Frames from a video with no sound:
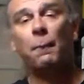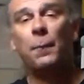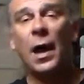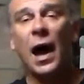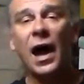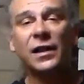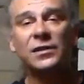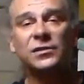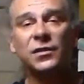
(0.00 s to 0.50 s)

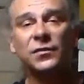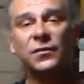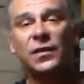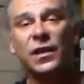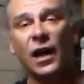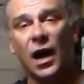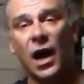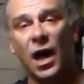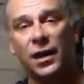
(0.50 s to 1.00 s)
box
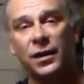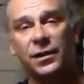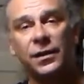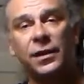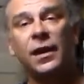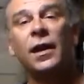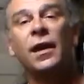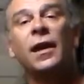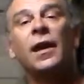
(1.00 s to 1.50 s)
of
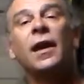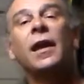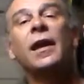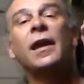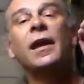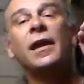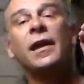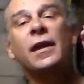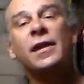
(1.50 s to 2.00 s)
gun
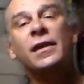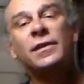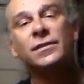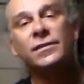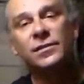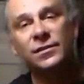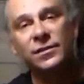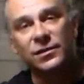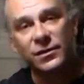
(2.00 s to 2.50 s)

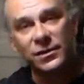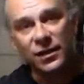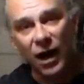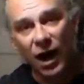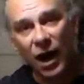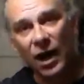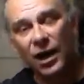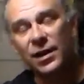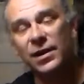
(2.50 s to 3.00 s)
is
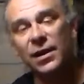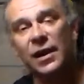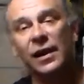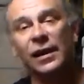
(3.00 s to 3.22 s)
done.